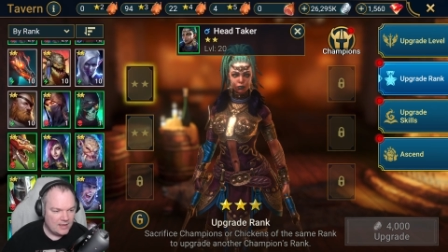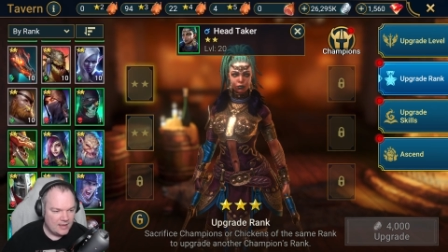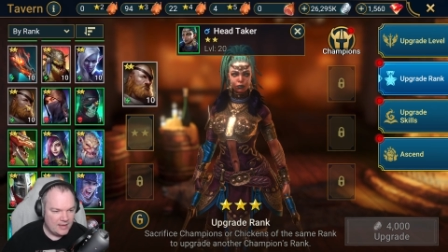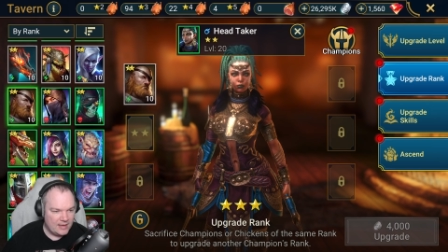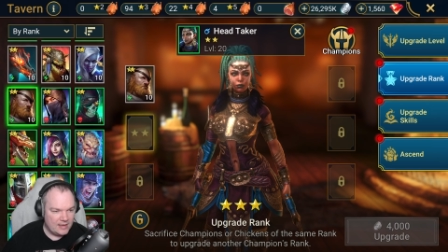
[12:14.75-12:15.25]

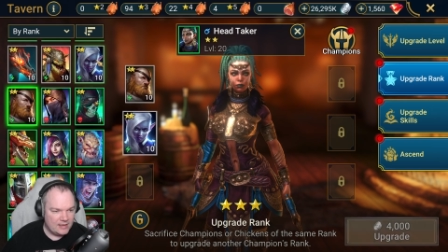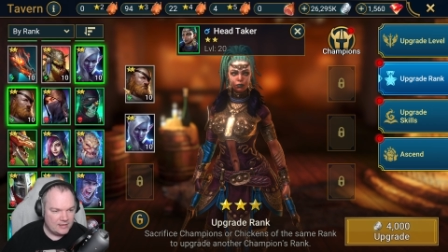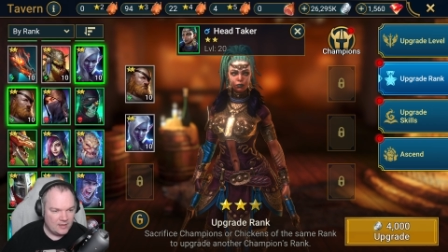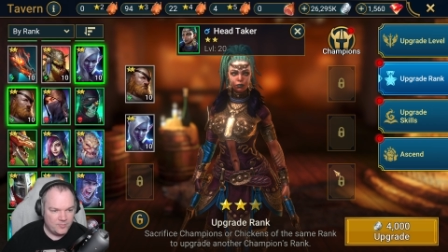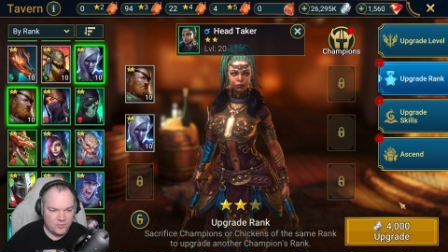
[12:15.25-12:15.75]
and
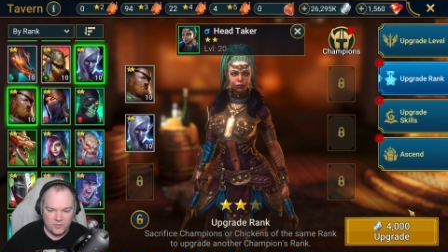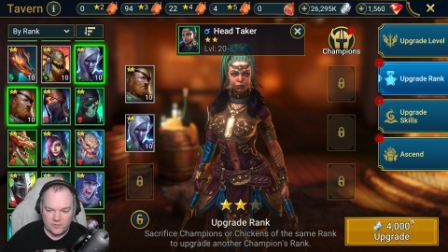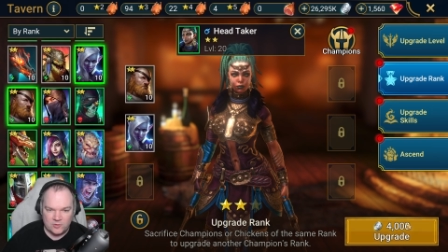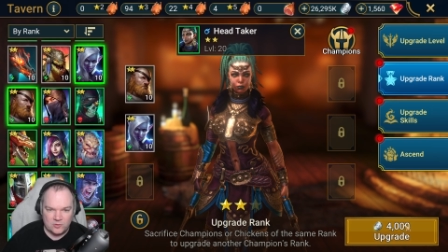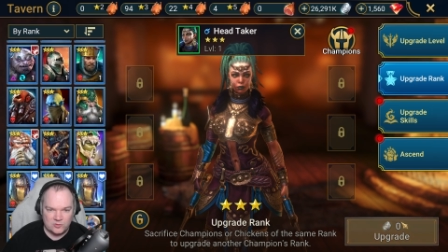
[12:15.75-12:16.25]
I put
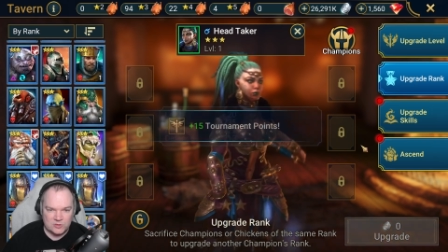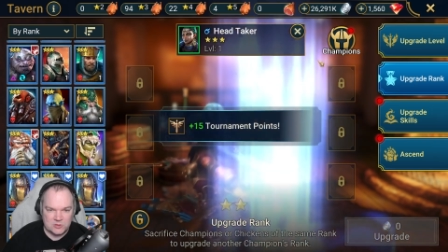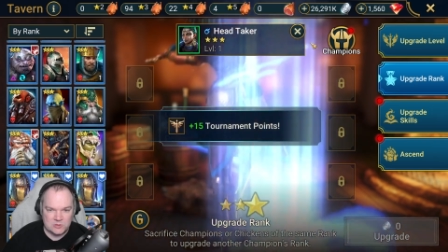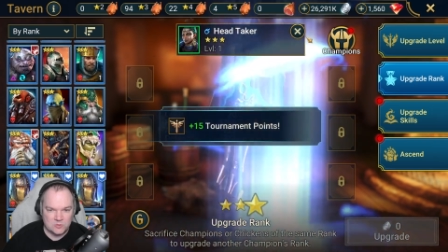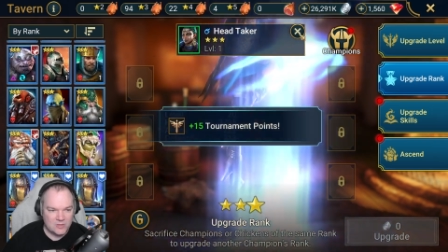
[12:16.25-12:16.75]
those
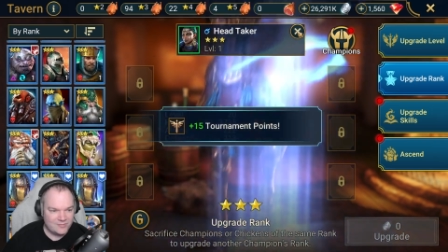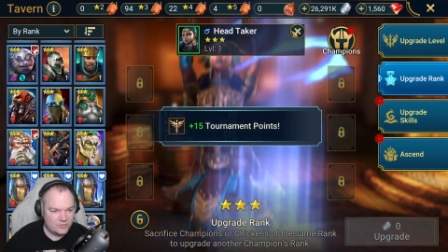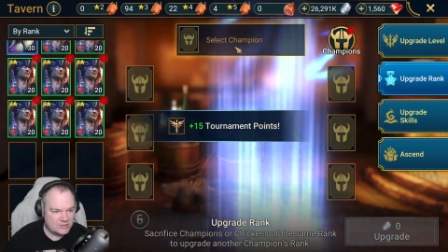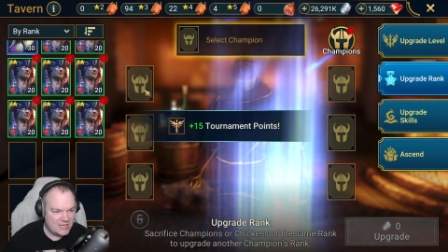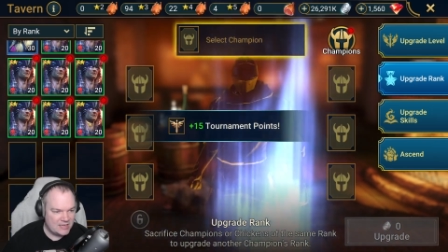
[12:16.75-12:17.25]
2
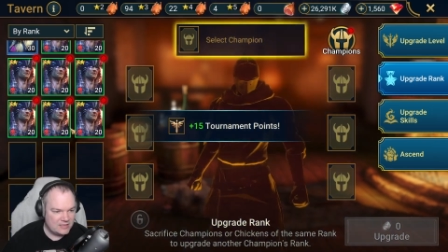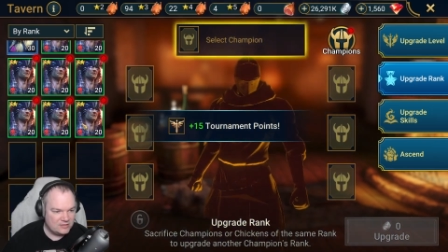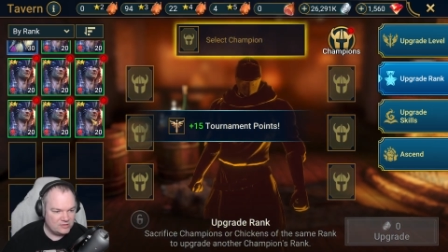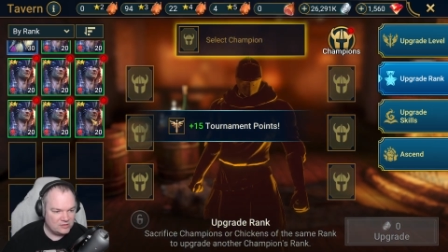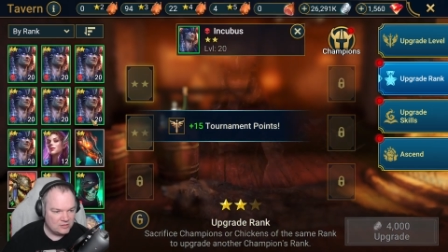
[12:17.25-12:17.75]
level
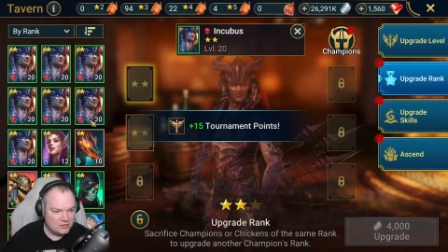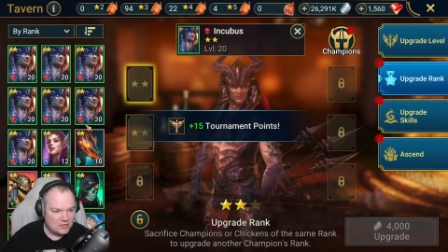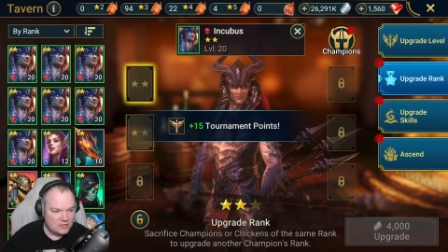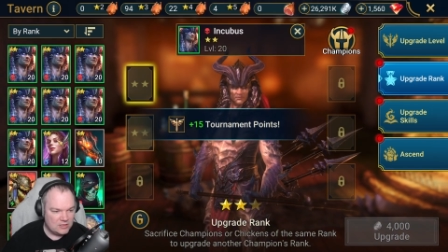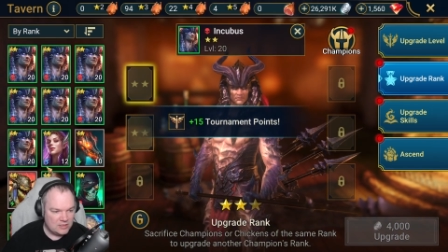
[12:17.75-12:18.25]
10s
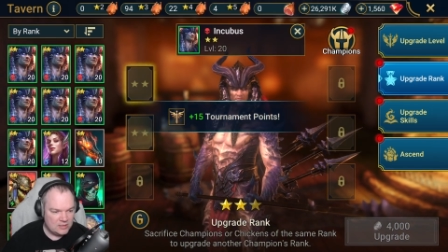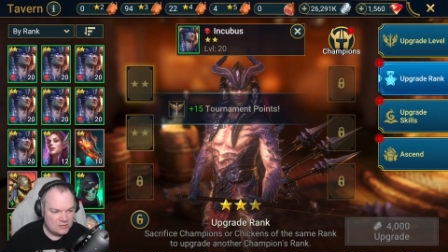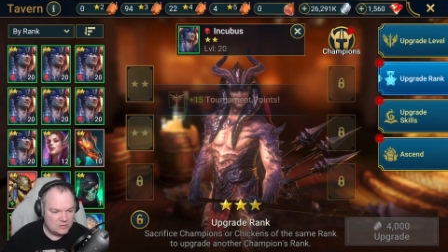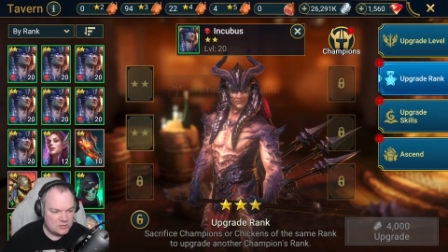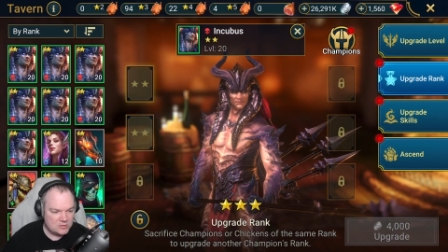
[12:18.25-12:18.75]

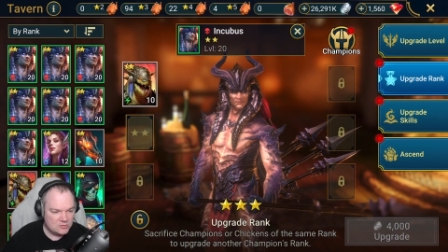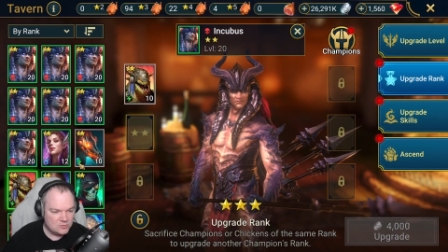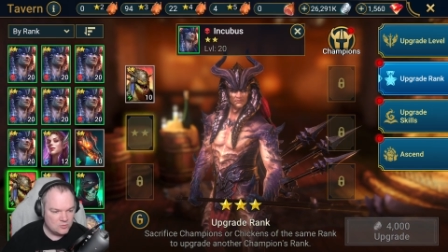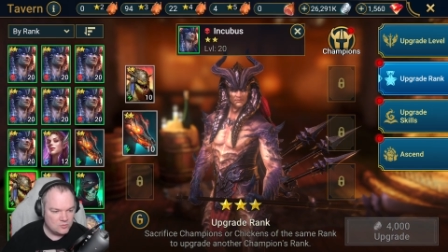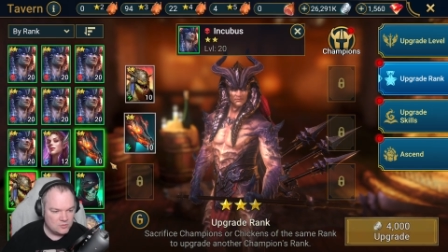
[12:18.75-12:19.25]

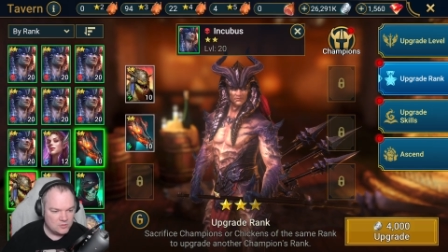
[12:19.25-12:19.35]
into